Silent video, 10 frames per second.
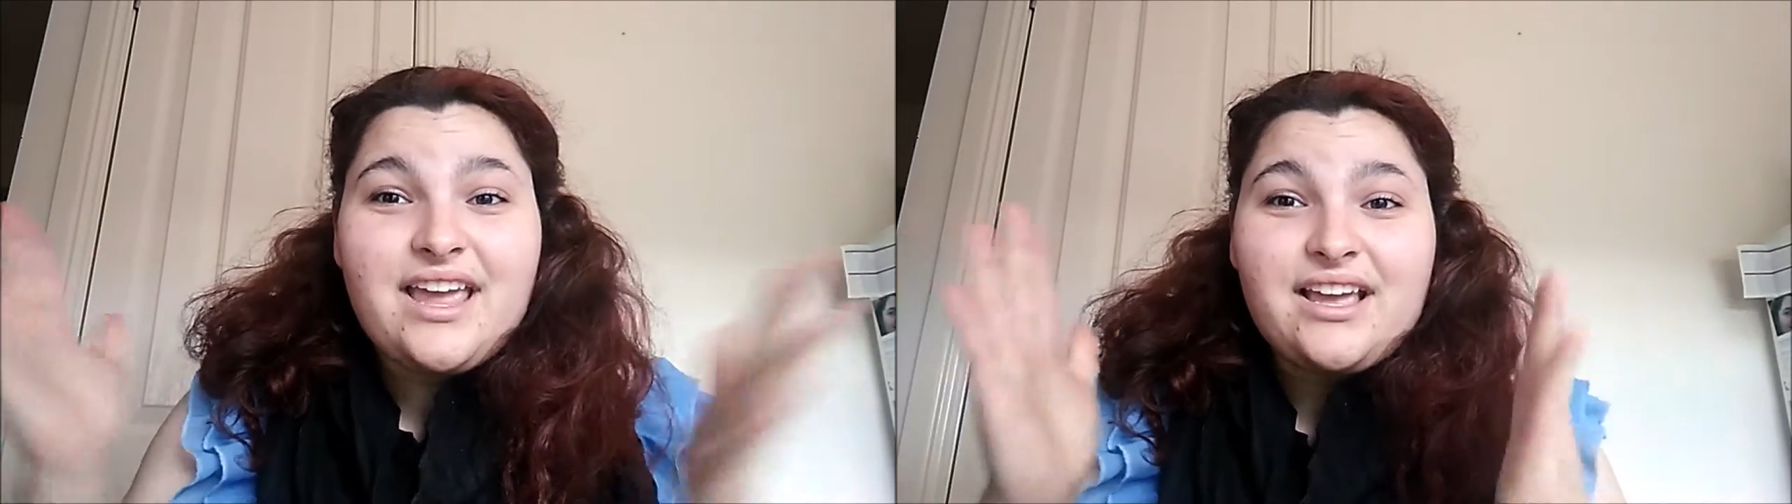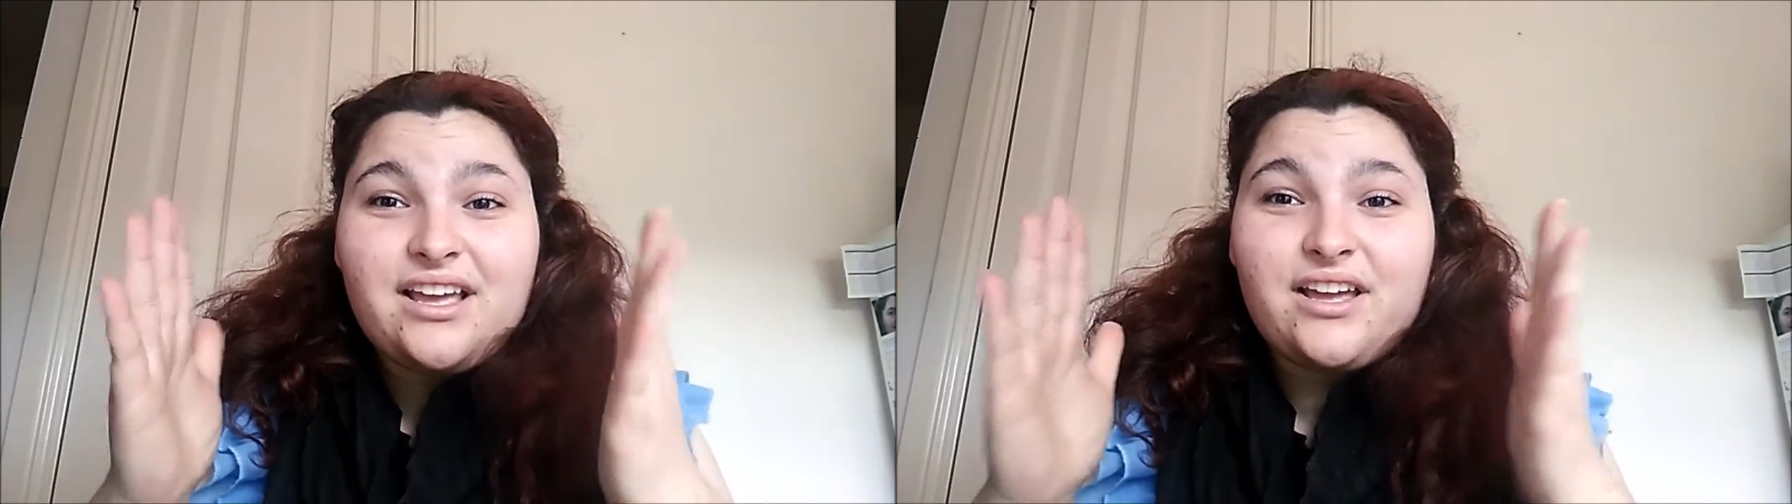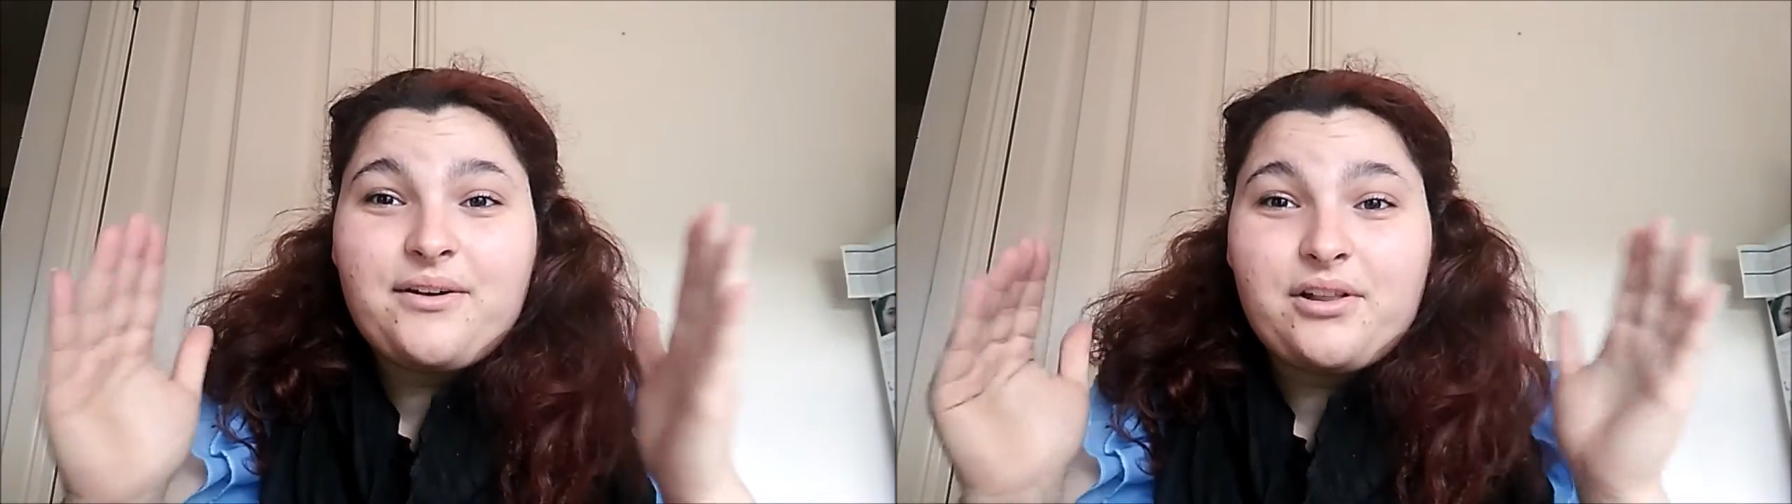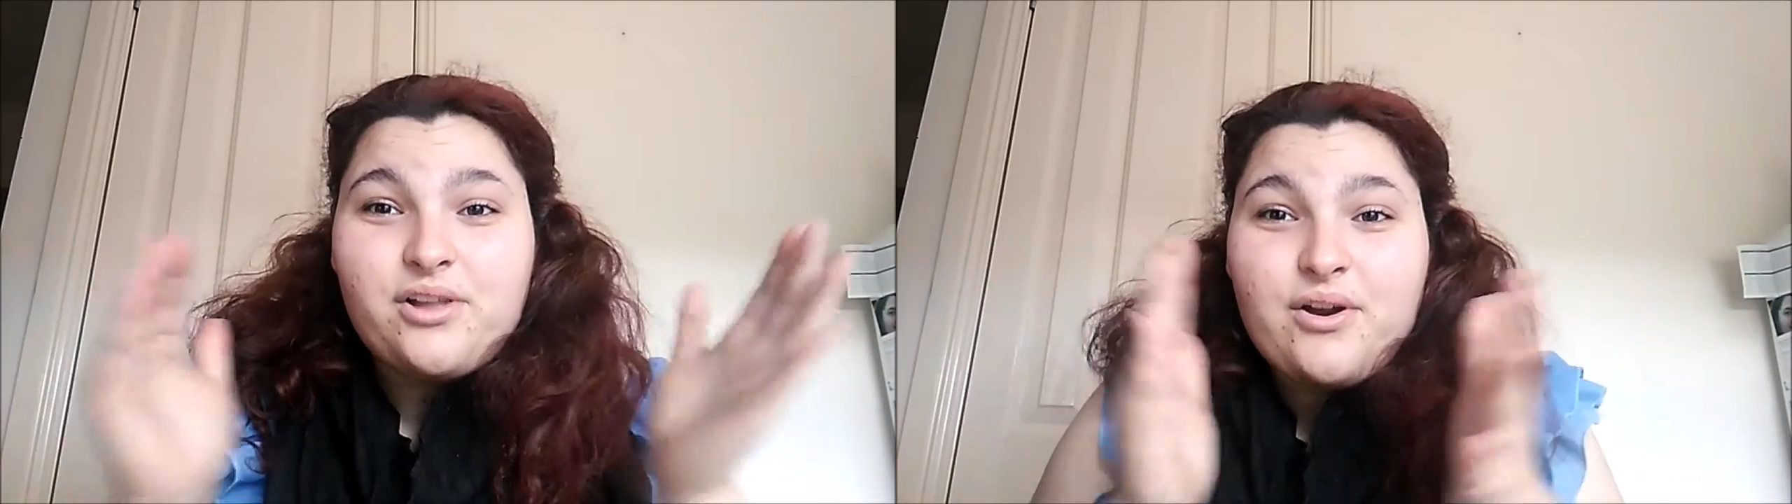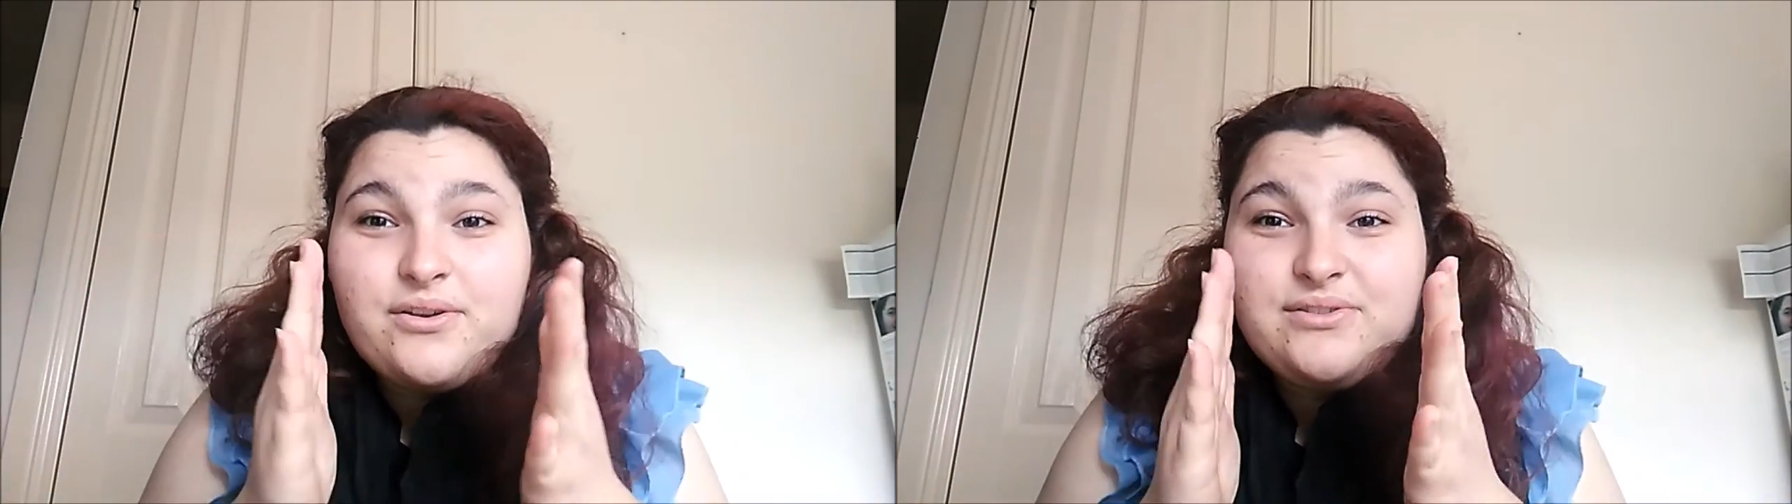it
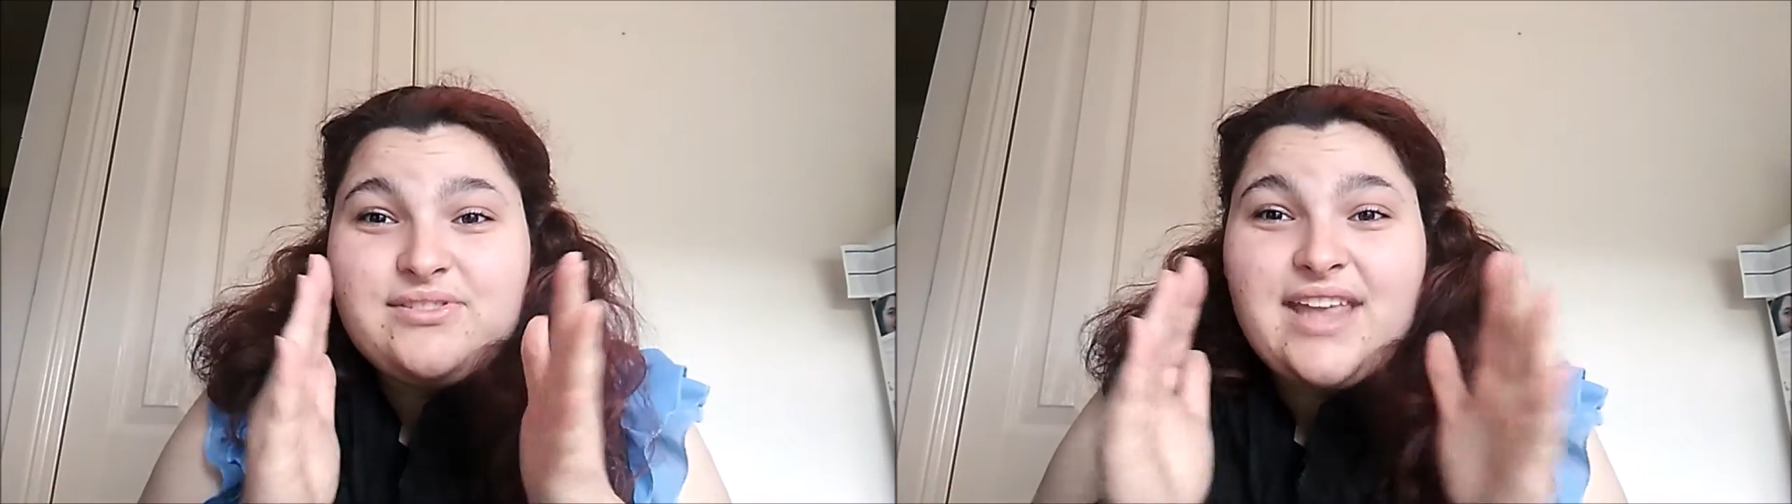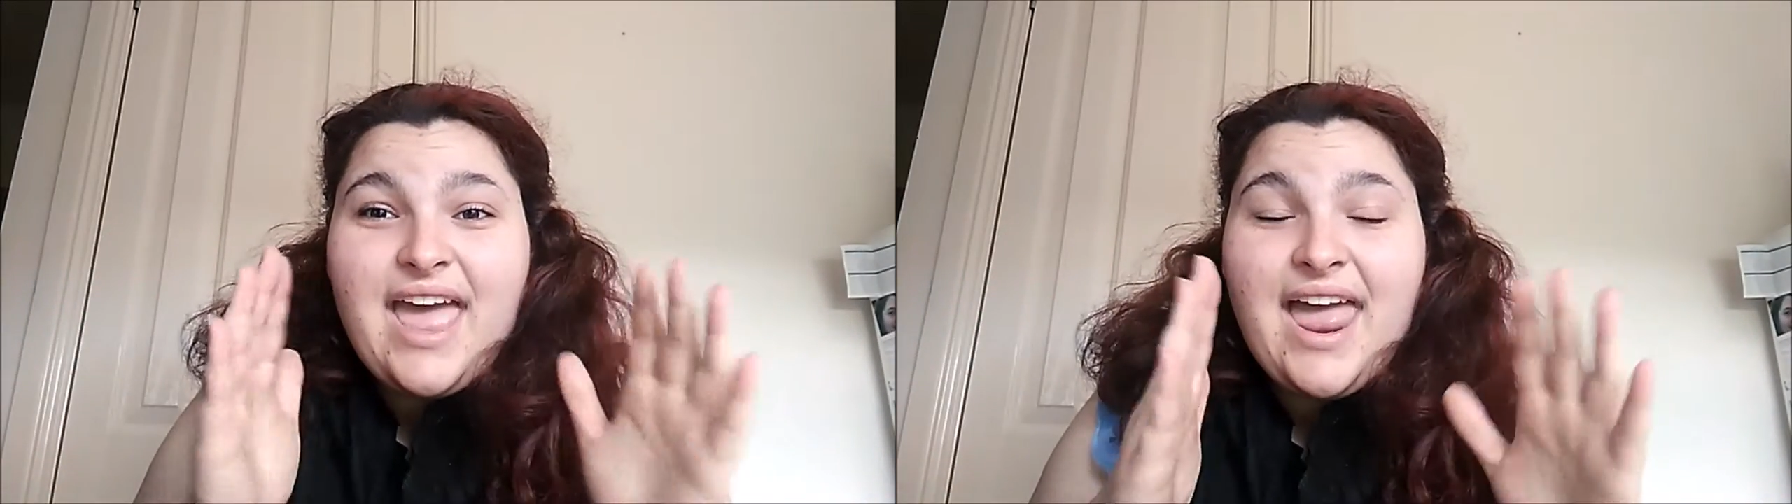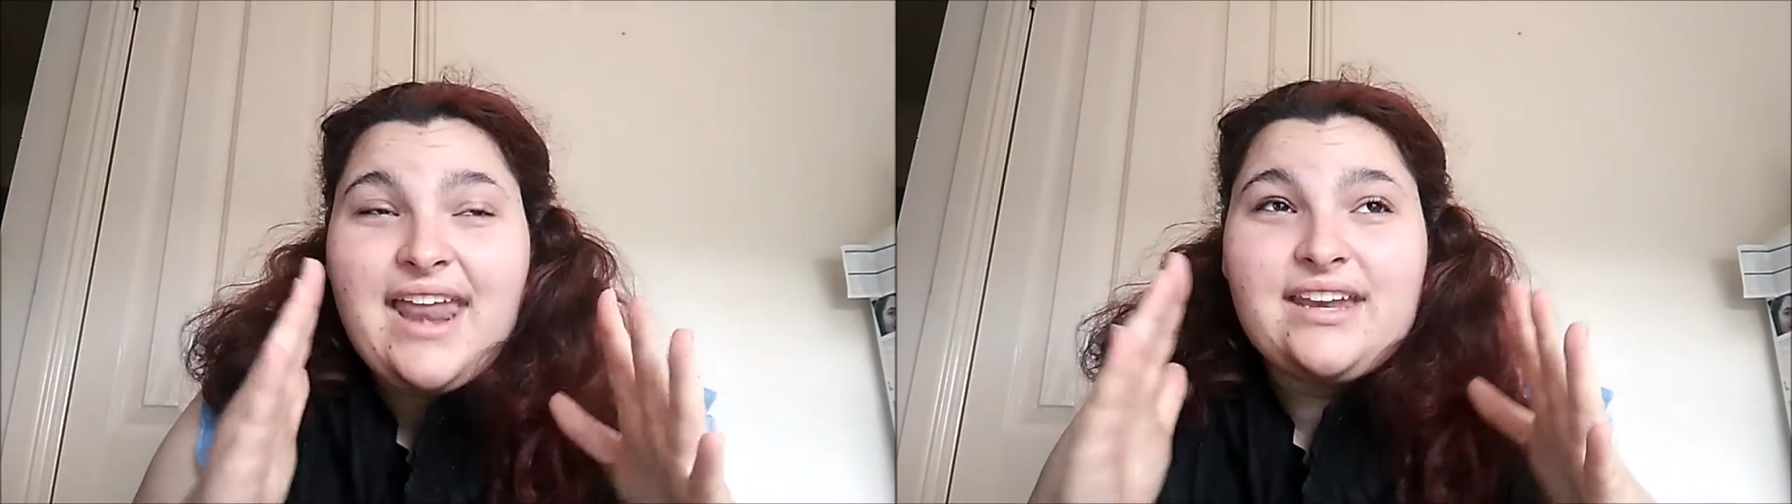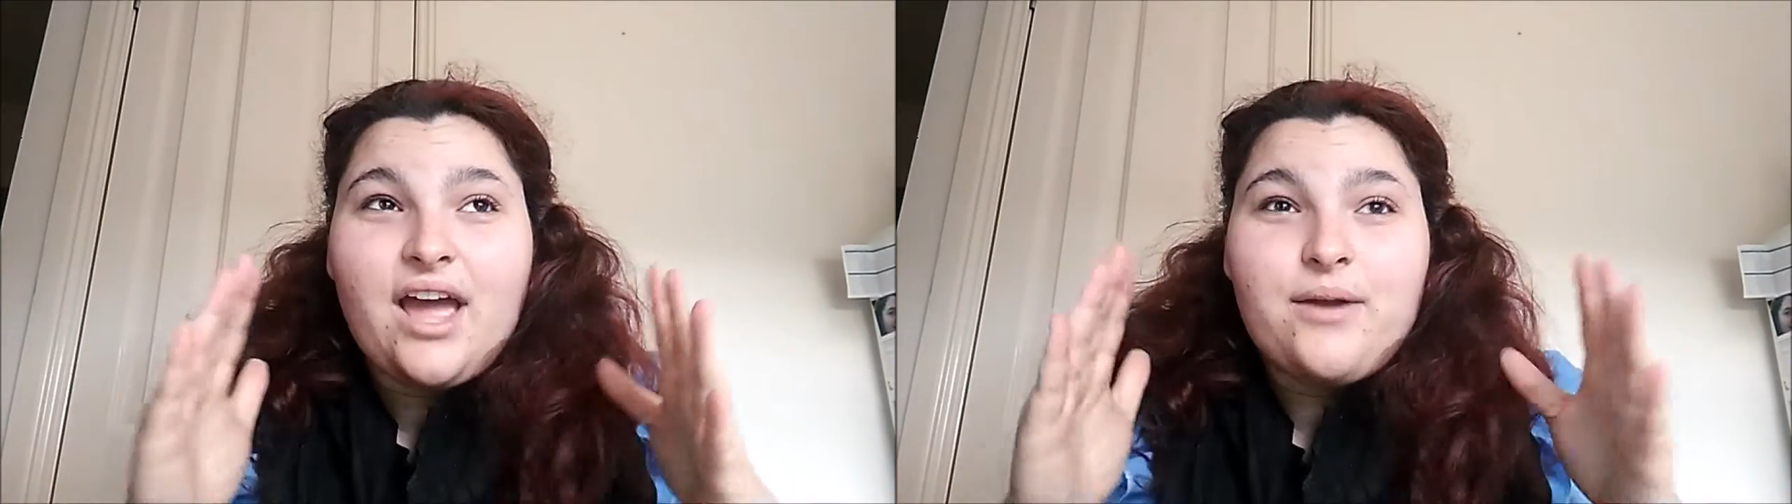closed and